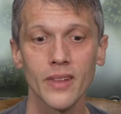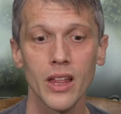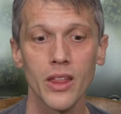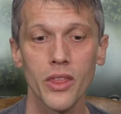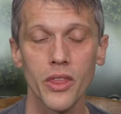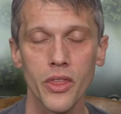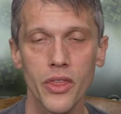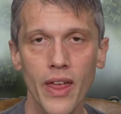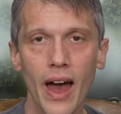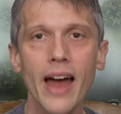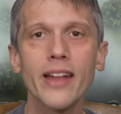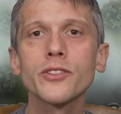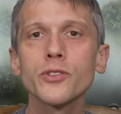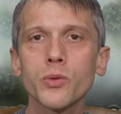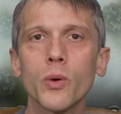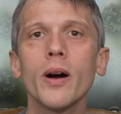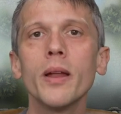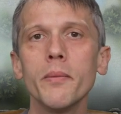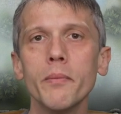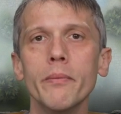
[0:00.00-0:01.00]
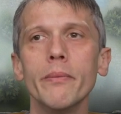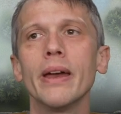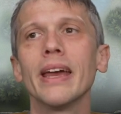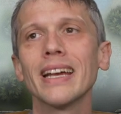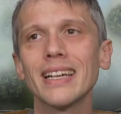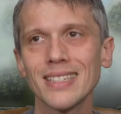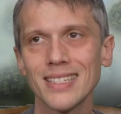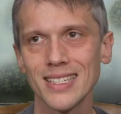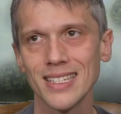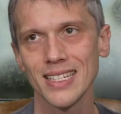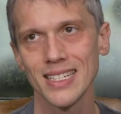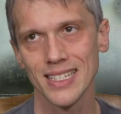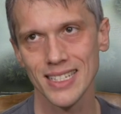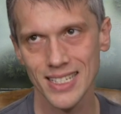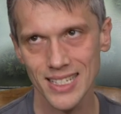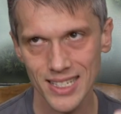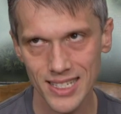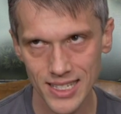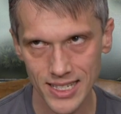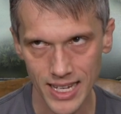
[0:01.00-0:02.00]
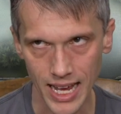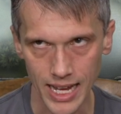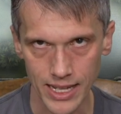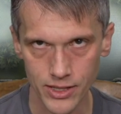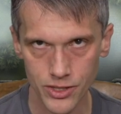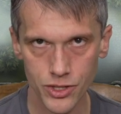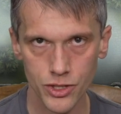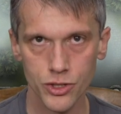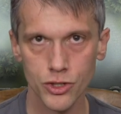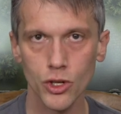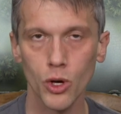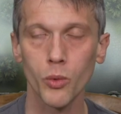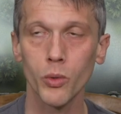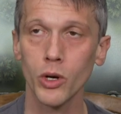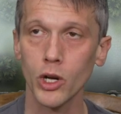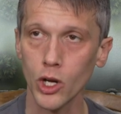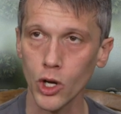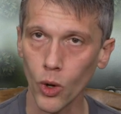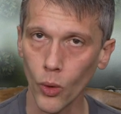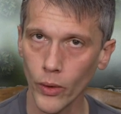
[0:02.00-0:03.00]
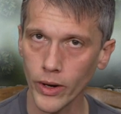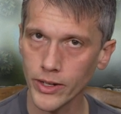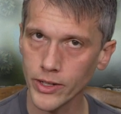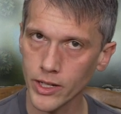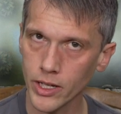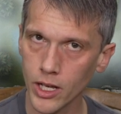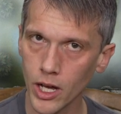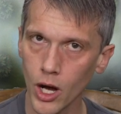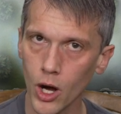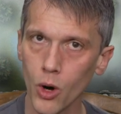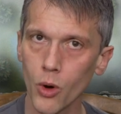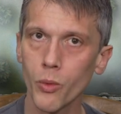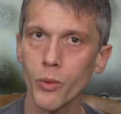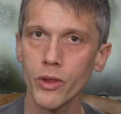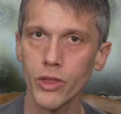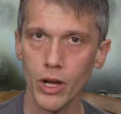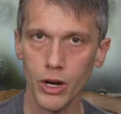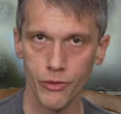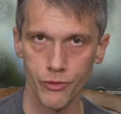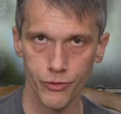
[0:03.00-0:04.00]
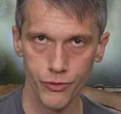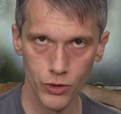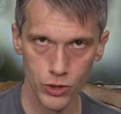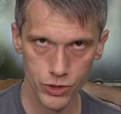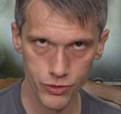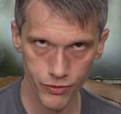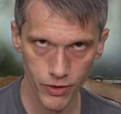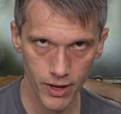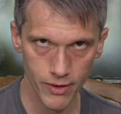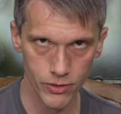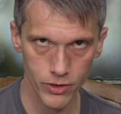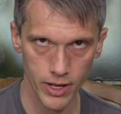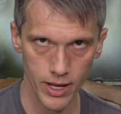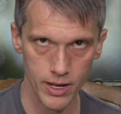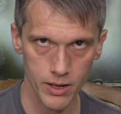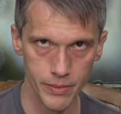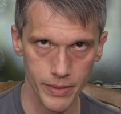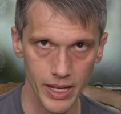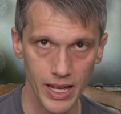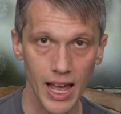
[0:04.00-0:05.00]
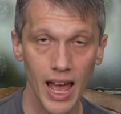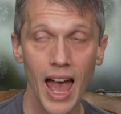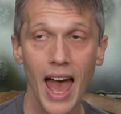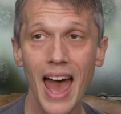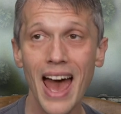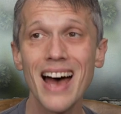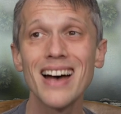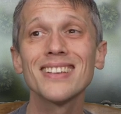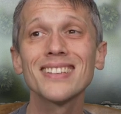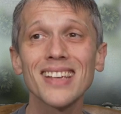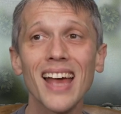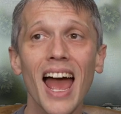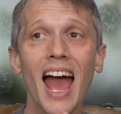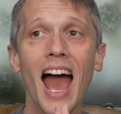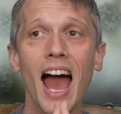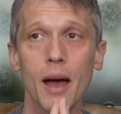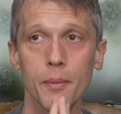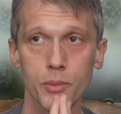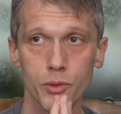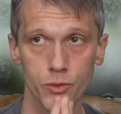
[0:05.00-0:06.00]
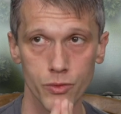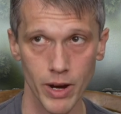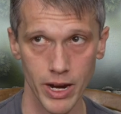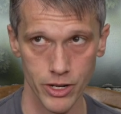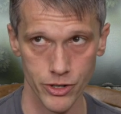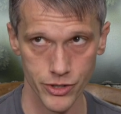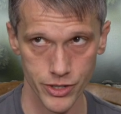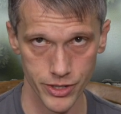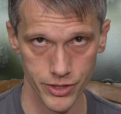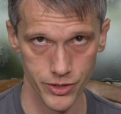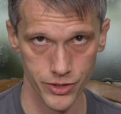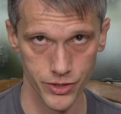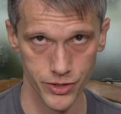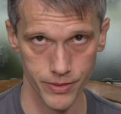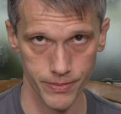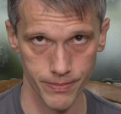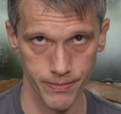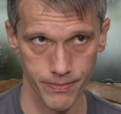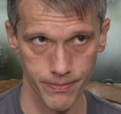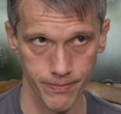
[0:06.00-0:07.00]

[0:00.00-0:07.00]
that's what makes sense. So we're going to go with our first favorite enemy as aberrations.